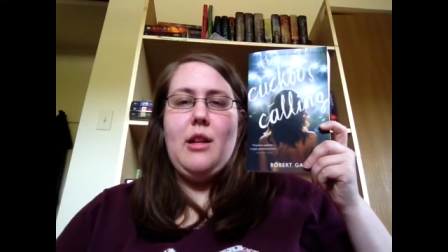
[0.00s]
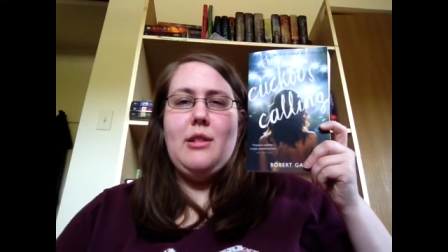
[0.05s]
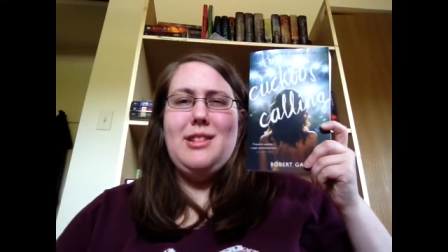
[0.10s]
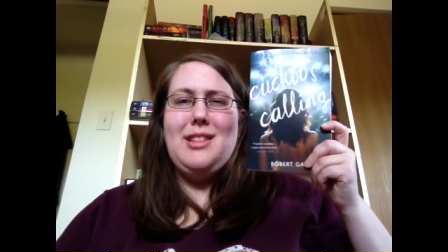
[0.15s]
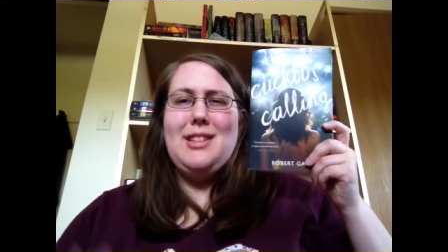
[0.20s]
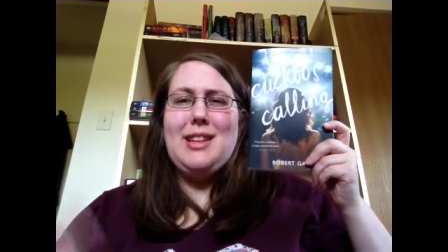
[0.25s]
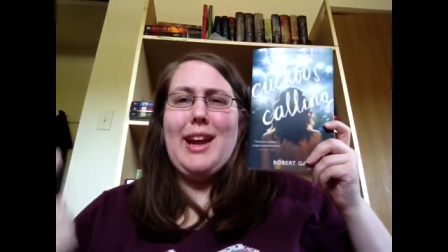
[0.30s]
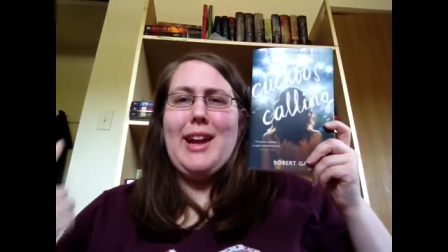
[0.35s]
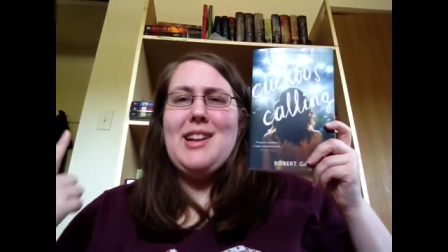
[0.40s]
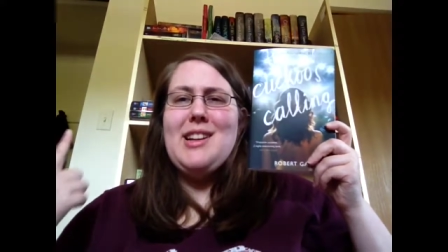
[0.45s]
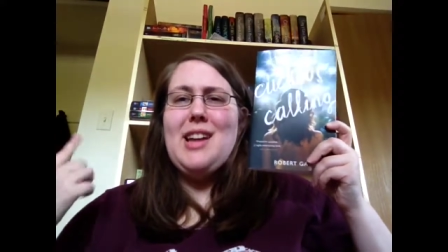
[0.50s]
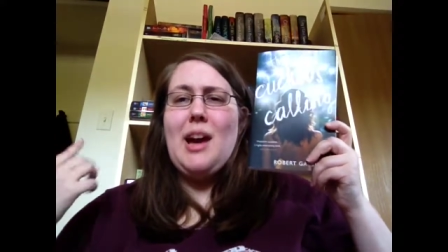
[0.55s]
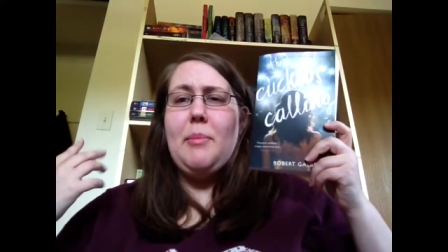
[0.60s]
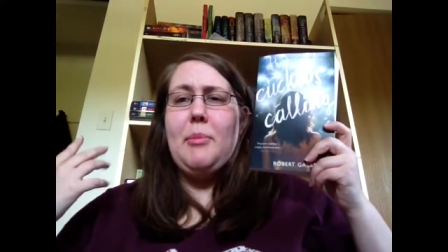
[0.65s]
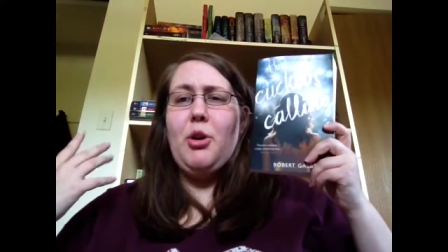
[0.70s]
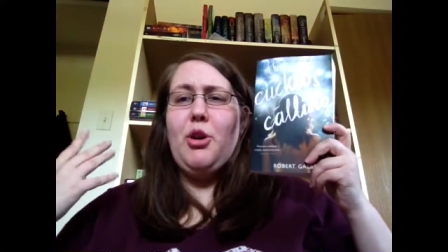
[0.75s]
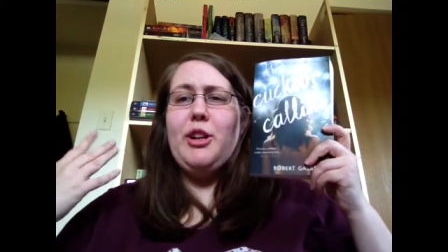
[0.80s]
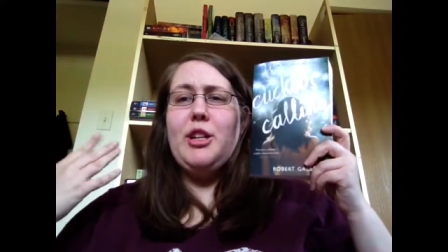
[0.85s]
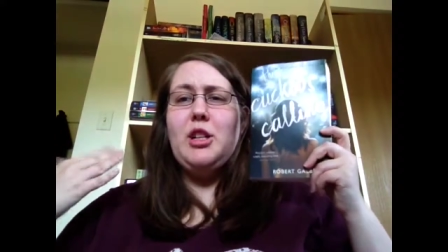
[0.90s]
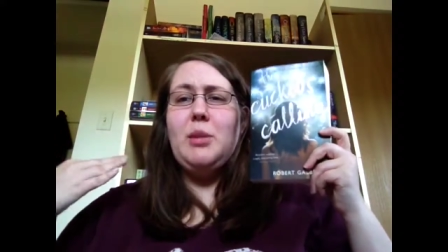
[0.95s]
decided I'm
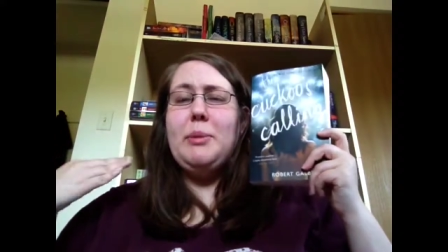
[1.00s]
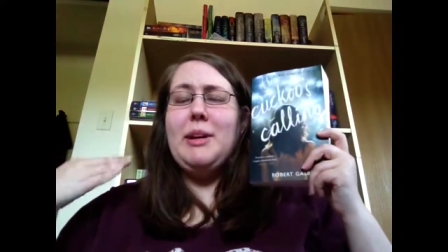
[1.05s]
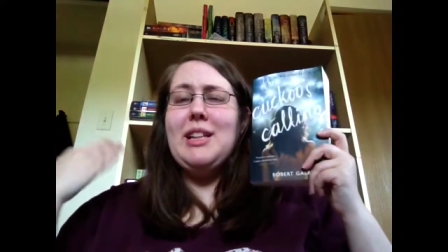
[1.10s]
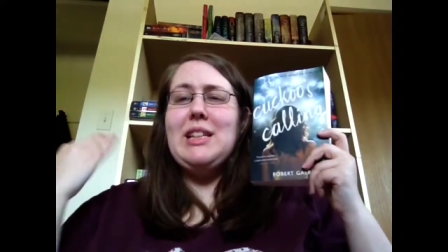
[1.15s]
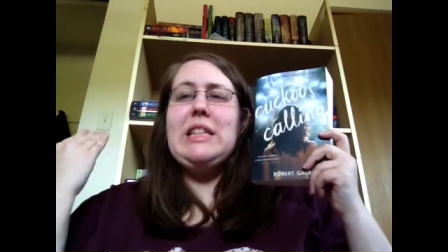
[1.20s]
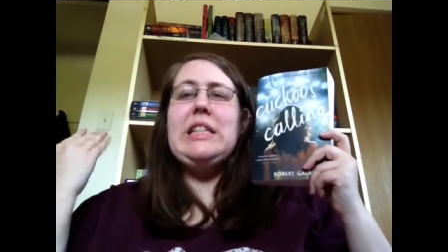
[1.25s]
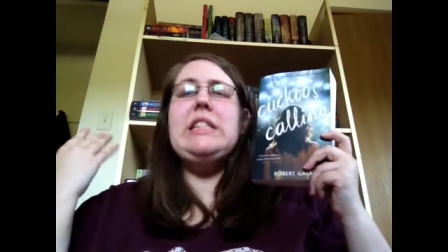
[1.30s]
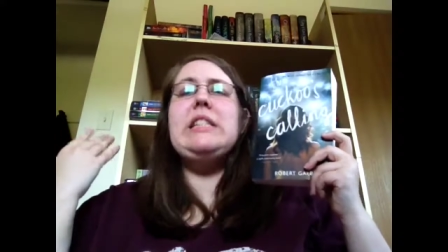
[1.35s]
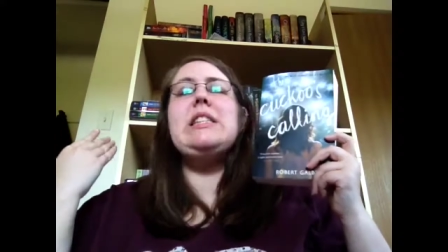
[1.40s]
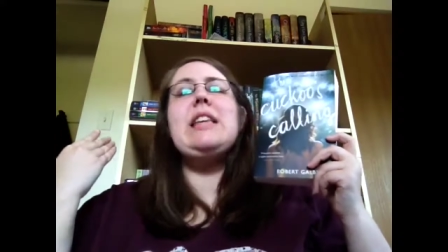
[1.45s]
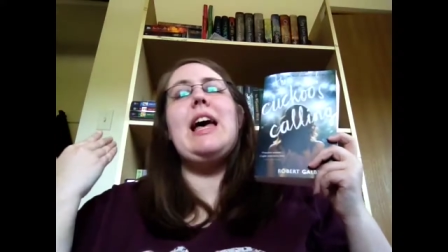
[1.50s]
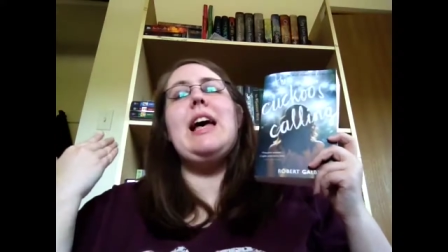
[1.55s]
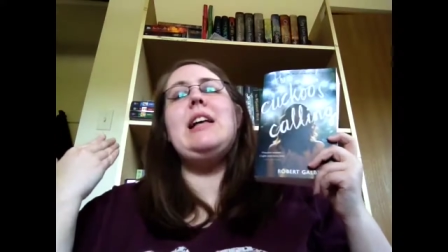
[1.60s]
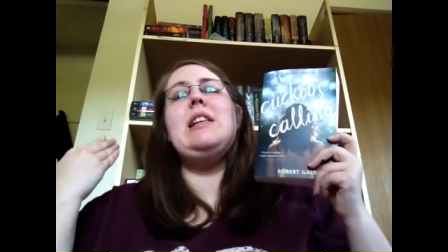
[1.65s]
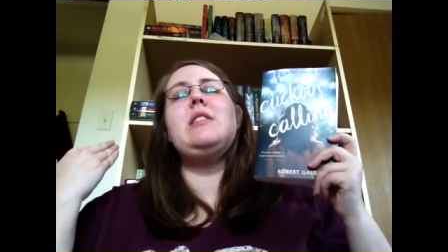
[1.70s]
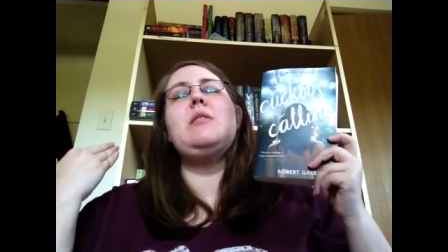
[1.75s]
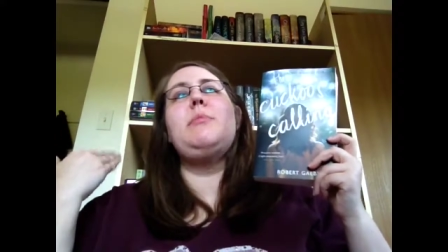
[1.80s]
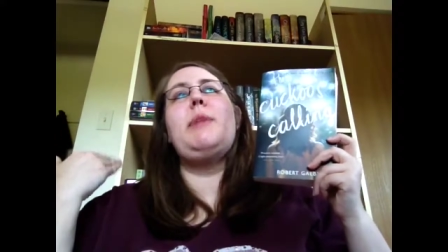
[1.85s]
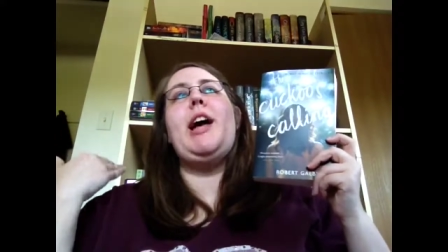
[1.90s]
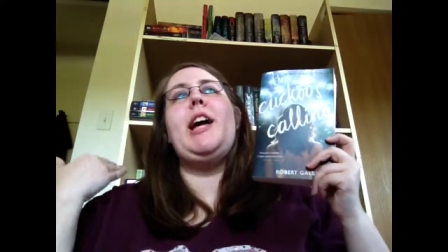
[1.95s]
going to pick this
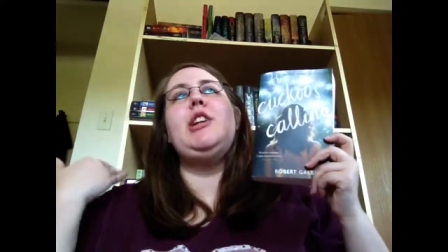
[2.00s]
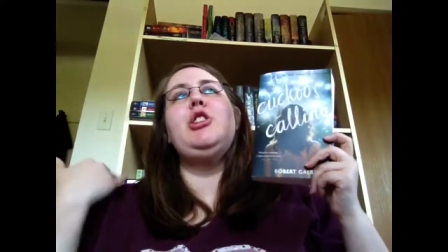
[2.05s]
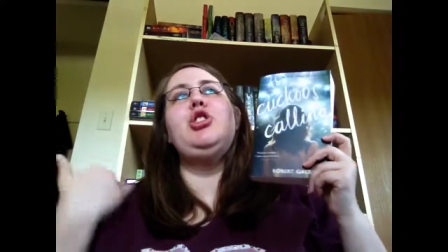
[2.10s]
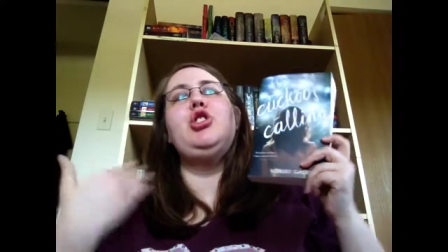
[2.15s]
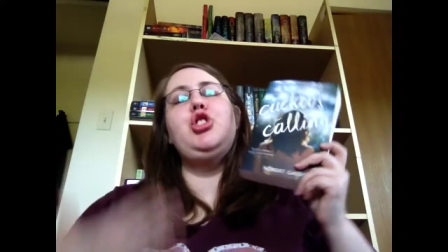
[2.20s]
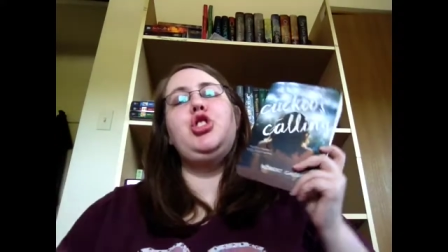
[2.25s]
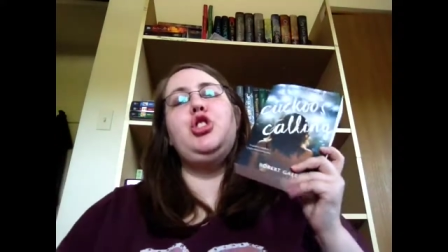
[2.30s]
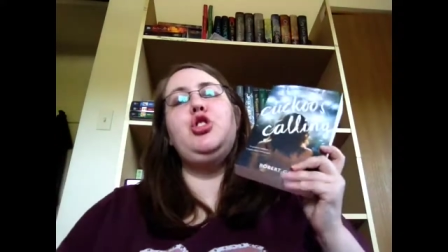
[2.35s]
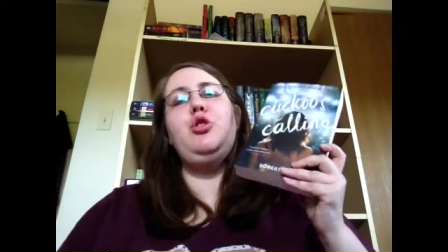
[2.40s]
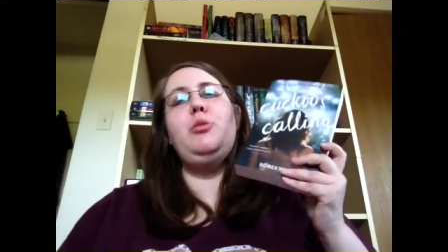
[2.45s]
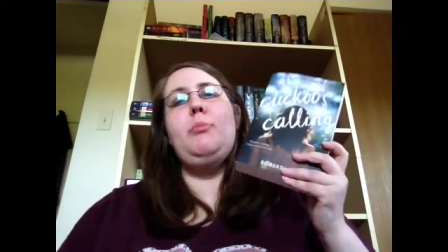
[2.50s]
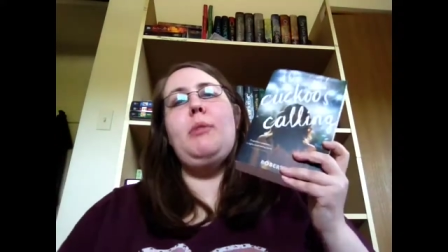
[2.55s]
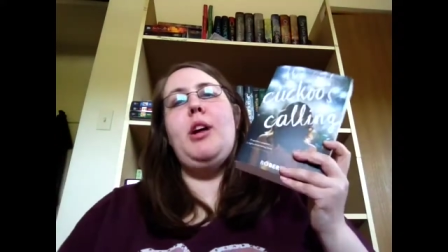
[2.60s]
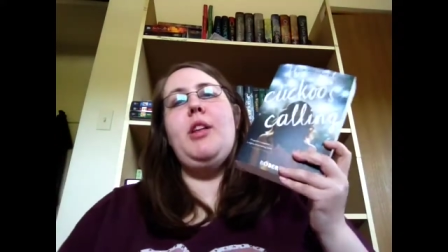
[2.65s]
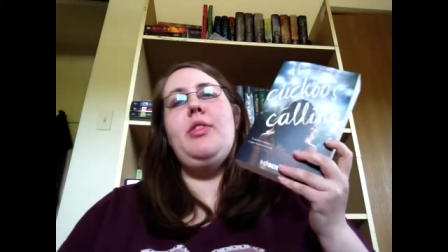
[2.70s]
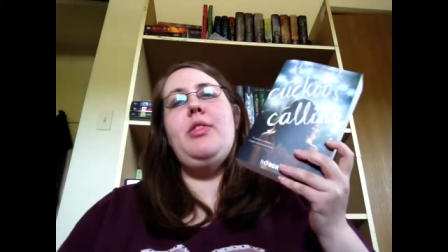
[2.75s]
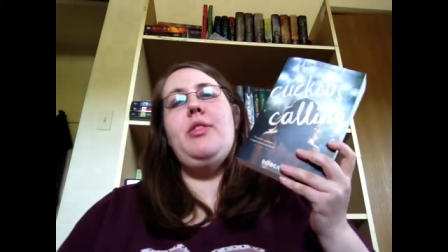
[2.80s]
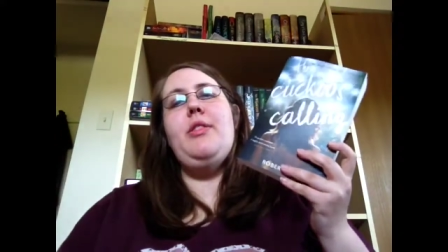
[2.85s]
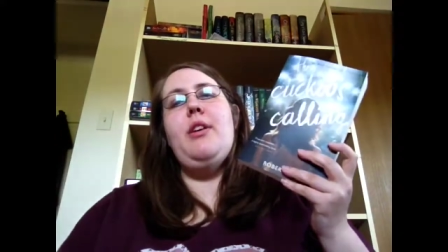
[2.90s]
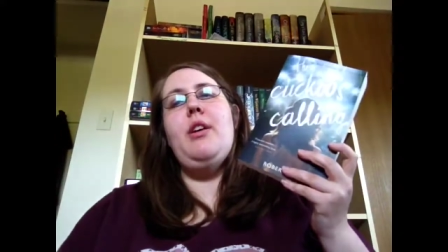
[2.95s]
as my June
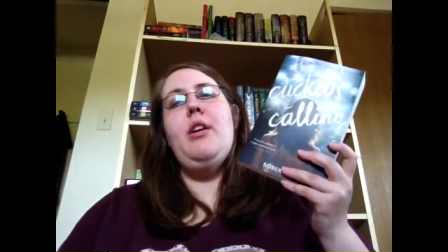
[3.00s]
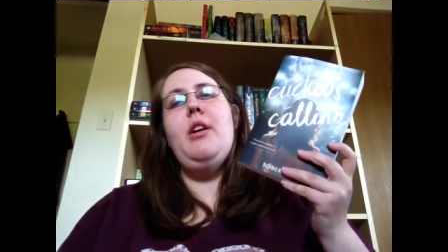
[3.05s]
month